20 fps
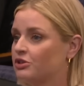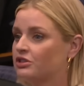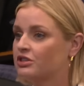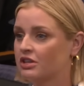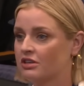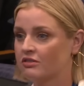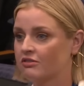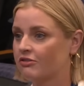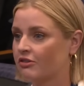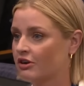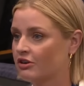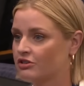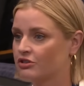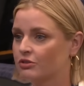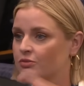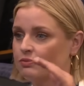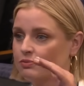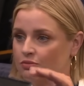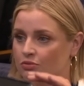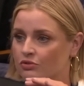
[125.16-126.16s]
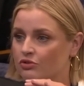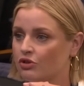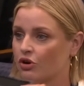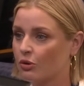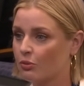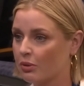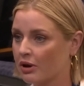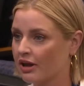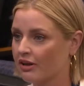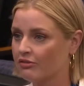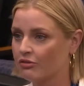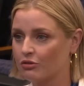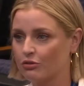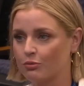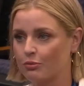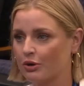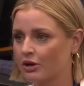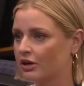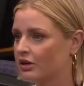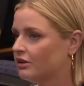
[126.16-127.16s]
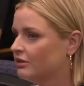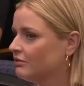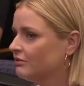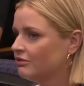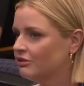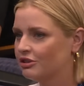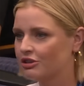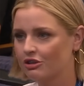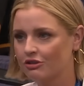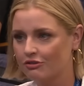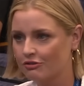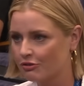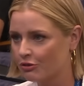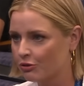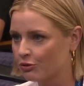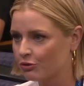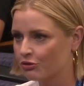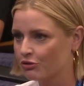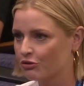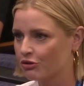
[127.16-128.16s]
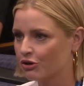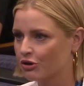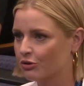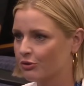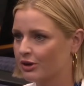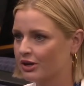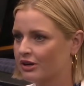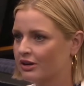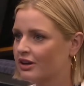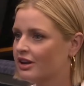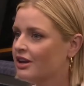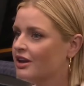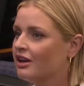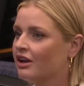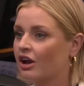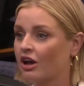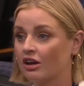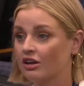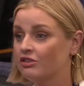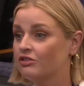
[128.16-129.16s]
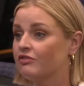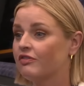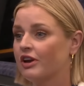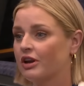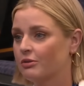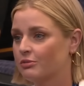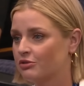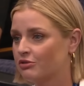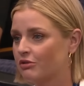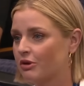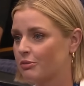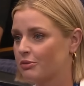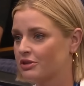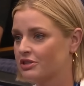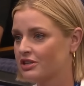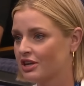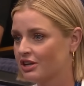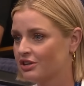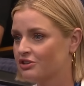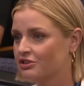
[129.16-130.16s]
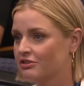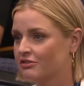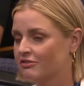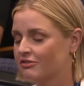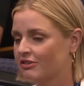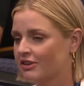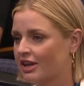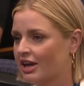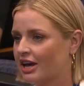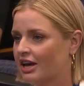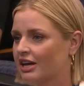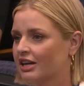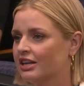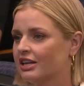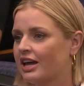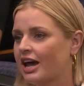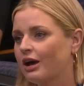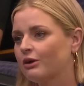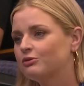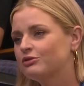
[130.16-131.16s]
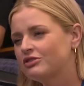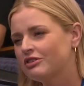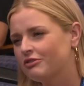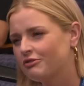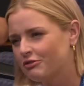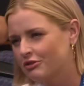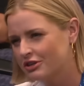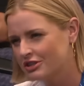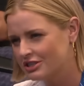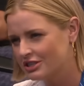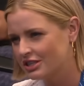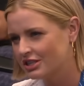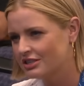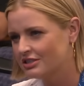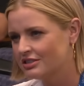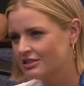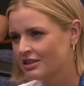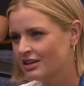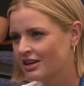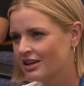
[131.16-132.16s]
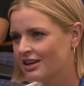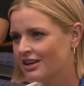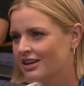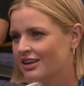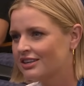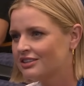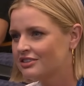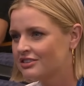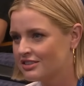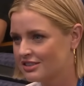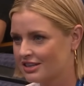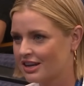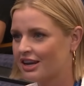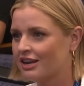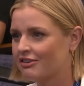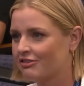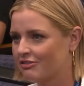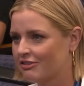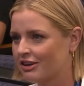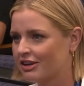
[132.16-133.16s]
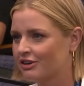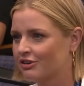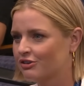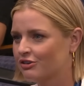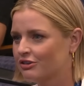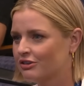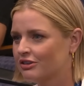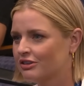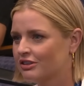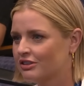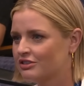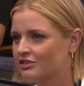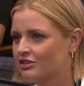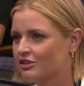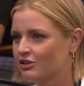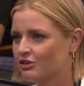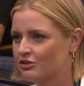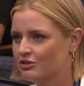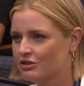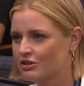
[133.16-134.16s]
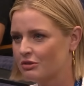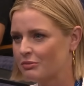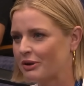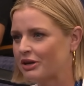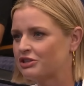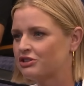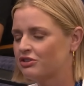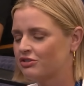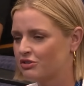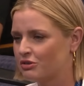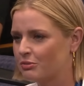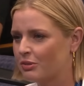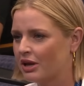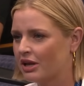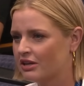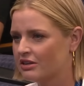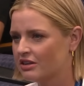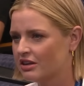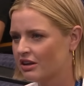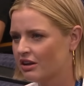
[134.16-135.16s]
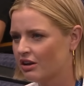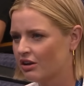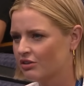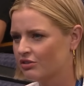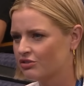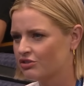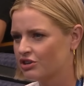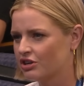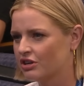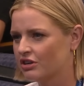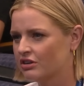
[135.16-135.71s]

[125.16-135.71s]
didn't find your top level, but you fought through and kind of developed a reputation for that. How different did today feel to the matches you played here last year?